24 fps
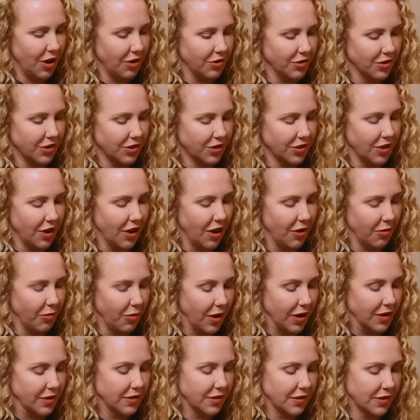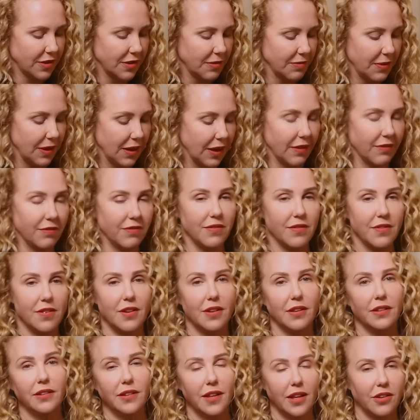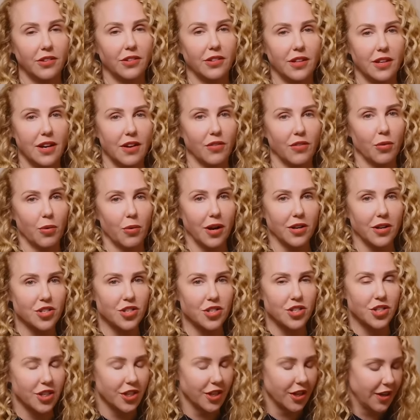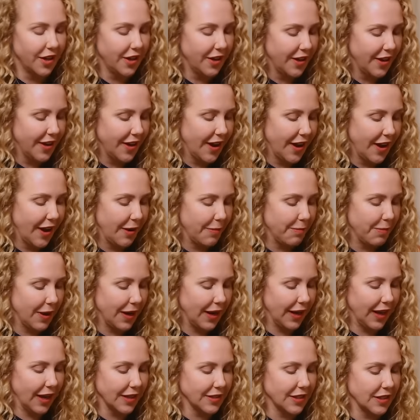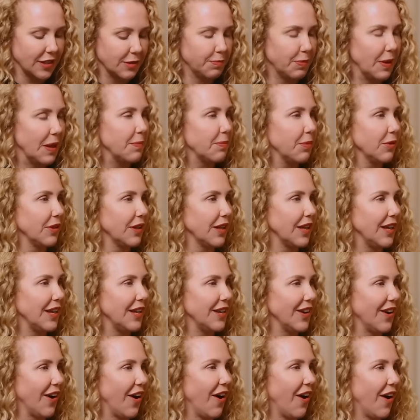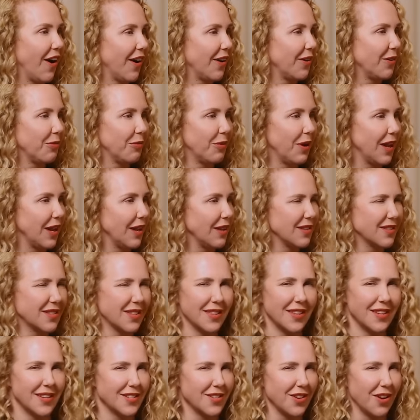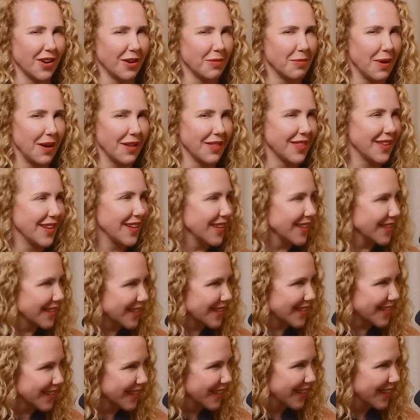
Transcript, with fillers: hosts Hot Ones, something yeah. i literally never watched. But I guess it's people eat hot wings and then talk about things.